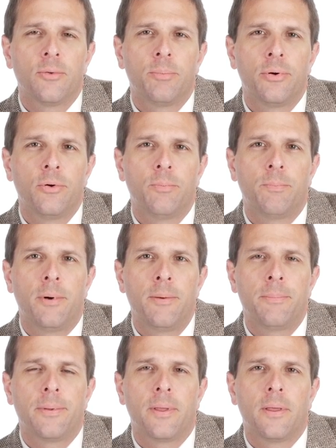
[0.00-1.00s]
your poop
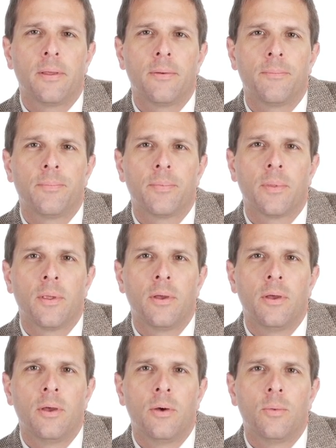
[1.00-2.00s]
bumpy,
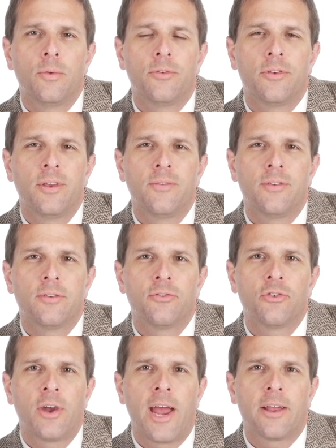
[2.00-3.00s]
which gives it
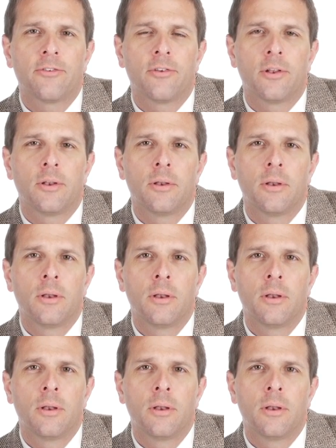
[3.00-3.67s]
traction